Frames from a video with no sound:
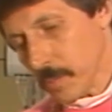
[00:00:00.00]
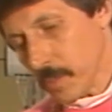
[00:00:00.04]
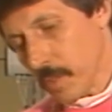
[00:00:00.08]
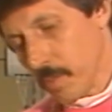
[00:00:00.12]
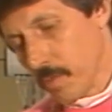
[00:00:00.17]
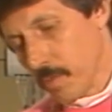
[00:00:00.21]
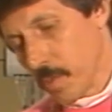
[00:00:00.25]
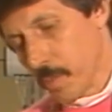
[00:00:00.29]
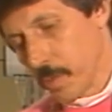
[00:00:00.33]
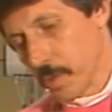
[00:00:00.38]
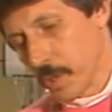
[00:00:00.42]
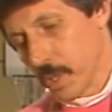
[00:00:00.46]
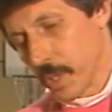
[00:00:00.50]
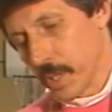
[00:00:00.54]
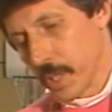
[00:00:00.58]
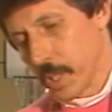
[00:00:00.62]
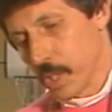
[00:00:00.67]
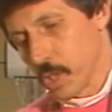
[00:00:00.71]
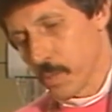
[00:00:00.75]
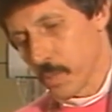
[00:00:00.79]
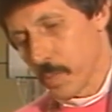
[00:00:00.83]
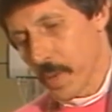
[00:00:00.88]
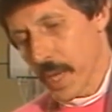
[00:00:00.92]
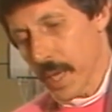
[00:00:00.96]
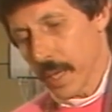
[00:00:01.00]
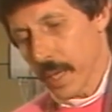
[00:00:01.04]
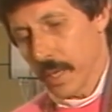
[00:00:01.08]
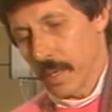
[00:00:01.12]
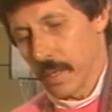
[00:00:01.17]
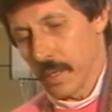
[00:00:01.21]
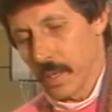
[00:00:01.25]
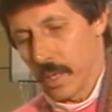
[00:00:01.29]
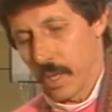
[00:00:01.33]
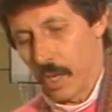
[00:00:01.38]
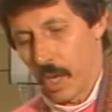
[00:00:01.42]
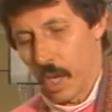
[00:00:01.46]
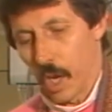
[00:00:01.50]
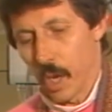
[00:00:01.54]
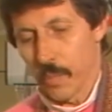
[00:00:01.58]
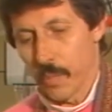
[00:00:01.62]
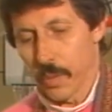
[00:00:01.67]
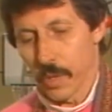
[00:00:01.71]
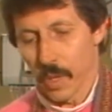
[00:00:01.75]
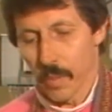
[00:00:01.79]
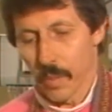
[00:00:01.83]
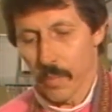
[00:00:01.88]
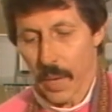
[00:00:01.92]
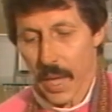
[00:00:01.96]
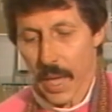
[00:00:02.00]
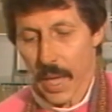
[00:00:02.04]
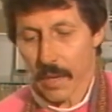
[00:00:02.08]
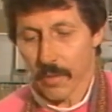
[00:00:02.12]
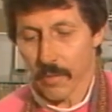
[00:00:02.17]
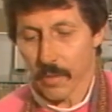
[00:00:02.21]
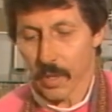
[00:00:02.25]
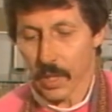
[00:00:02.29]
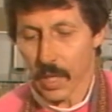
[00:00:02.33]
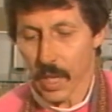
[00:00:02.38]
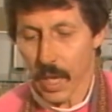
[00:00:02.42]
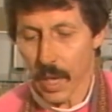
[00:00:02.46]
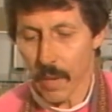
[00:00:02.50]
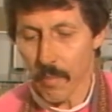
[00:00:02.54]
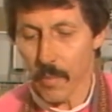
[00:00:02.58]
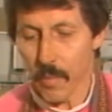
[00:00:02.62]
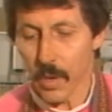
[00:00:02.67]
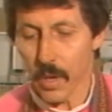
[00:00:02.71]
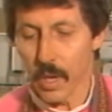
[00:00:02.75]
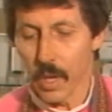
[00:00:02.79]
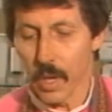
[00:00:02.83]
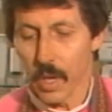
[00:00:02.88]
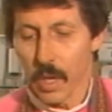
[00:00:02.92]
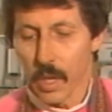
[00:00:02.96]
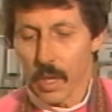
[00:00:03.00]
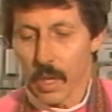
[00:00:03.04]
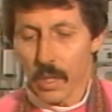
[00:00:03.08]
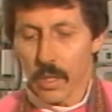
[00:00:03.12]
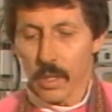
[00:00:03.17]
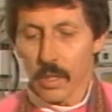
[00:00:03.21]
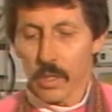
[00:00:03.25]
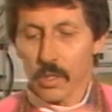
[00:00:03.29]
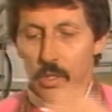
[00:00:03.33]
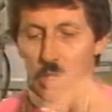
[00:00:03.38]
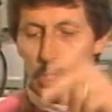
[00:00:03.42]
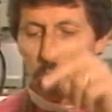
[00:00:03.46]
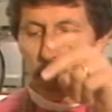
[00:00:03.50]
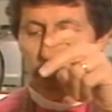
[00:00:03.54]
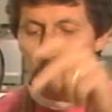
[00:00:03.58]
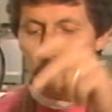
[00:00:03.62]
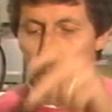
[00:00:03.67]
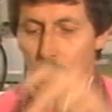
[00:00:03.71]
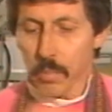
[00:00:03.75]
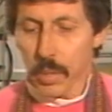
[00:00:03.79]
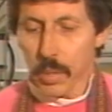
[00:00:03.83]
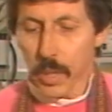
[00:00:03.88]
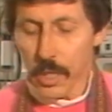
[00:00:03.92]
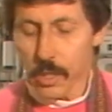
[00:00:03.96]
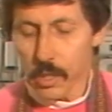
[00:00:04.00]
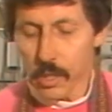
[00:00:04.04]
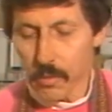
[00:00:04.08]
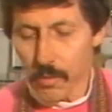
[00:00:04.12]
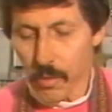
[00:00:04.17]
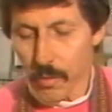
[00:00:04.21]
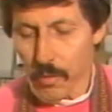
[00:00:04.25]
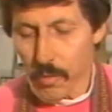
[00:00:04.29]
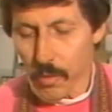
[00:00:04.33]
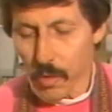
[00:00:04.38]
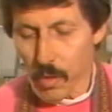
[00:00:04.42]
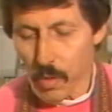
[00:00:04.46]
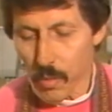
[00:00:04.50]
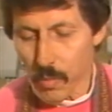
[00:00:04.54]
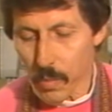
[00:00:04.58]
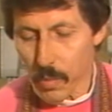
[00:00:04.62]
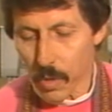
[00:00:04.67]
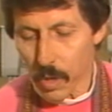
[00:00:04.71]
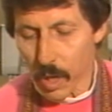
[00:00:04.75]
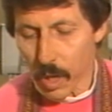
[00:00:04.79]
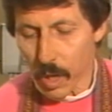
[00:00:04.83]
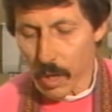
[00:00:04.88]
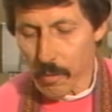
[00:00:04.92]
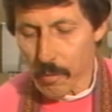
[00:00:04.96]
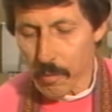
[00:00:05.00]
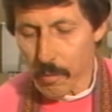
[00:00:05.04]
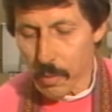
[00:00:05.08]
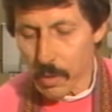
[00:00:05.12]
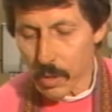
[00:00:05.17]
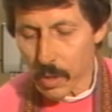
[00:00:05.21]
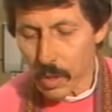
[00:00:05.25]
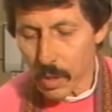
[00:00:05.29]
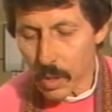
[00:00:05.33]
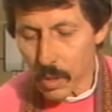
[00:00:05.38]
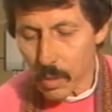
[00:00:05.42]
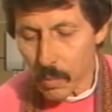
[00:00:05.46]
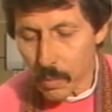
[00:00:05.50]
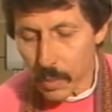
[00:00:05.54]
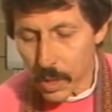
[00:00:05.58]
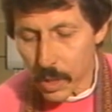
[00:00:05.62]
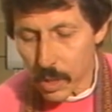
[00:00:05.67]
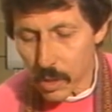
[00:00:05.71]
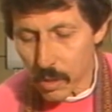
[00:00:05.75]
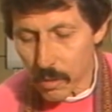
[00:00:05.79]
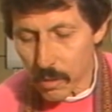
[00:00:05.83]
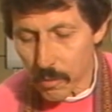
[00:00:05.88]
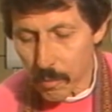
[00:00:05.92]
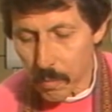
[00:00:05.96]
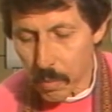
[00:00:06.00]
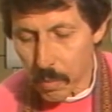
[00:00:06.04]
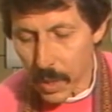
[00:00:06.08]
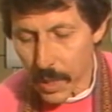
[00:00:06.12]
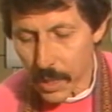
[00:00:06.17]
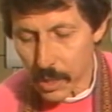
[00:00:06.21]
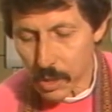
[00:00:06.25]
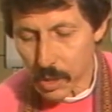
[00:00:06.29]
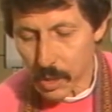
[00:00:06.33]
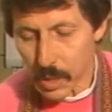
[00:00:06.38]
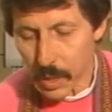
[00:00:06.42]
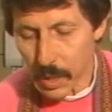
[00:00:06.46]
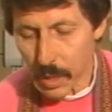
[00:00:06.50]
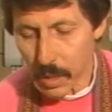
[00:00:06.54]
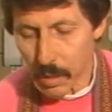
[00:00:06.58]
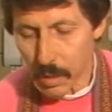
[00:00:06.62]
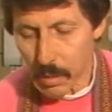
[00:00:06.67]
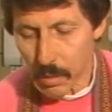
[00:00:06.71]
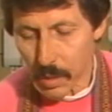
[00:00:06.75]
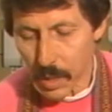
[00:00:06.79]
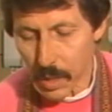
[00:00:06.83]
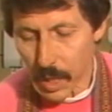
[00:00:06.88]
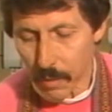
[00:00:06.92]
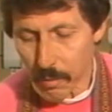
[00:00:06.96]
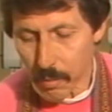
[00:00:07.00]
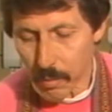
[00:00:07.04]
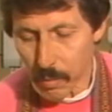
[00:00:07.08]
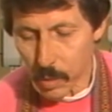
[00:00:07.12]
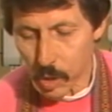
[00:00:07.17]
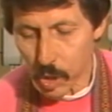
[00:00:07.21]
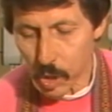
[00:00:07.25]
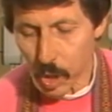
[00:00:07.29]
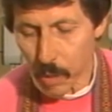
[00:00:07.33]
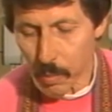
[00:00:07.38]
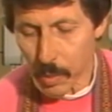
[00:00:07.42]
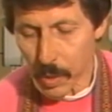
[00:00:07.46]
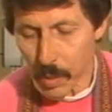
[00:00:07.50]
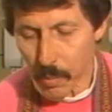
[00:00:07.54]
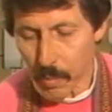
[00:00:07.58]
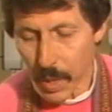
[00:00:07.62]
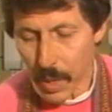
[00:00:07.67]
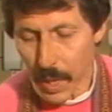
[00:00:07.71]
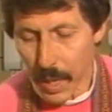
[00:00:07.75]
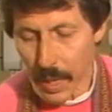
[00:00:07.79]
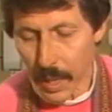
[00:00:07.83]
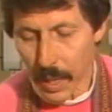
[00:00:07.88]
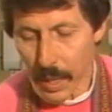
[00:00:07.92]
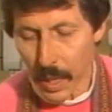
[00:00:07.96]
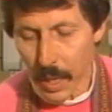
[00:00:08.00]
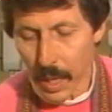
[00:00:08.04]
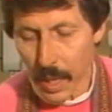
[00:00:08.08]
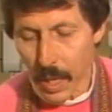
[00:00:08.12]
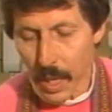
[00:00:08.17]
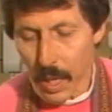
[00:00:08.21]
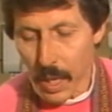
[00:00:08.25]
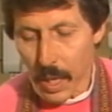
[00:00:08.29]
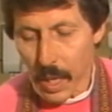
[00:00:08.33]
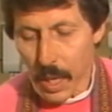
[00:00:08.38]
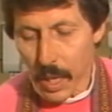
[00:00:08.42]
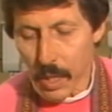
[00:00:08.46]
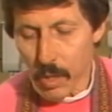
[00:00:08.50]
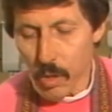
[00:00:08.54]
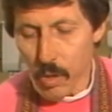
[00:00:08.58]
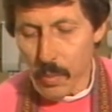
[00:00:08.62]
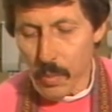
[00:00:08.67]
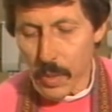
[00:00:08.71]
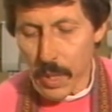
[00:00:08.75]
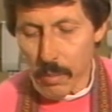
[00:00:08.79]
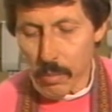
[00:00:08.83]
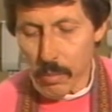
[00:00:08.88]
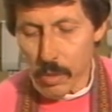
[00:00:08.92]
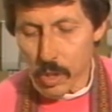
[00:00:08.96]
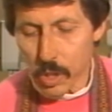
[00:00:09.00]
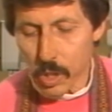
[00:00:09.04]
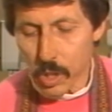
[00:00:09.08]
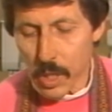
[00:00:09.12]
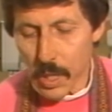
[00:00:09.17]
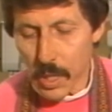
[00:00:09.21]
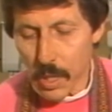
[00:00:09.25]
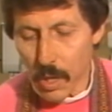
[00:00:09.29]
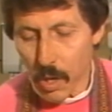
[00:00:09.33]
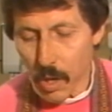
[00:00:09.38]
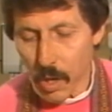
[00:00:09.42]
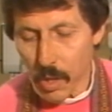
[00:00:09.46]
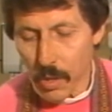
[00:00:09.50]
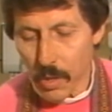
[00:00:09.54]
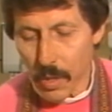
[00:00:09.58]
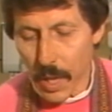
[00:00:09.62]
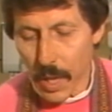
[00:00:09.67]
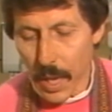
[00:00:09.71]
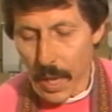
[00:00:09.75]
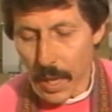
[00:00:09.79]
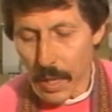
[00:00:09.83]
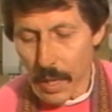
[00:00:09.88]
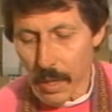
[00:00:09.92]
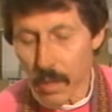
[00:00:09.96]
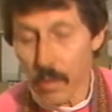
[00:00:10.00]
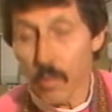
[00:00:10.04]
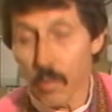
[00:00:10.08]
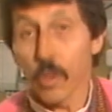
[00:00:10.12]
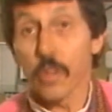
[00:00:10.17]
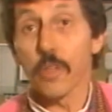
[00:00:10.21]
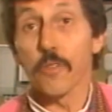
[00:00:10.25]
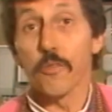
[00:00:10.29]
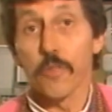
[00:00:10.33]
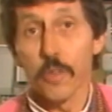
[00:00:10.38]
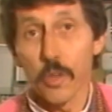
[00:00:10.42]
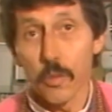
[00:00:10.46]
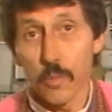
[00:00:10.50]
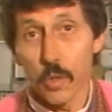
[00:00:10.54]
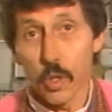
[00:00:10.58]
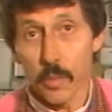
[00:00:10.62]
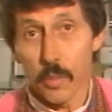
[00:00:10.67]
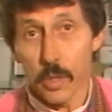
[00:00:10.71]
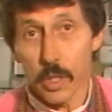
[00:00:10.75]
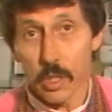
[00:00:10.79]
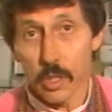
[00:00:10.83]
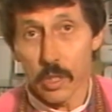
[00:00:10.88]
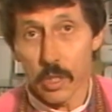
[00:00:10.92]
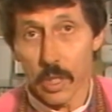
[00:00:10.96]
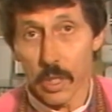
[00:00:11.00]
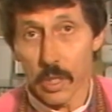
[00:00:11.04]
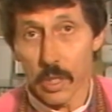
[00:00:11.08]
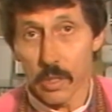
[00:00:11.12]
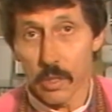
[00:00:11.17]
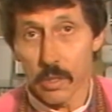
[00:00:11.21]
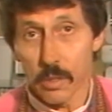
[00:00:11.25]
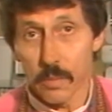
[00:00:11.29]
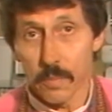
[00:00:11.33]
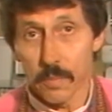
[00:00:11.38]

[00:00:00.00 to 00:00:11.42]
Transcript: If I put the lens back and open the back of the camera, you can see that in place of the film, I've put a little piece of plastic cut from a shopping bag. And you'll be able to see on that what the film normally sees.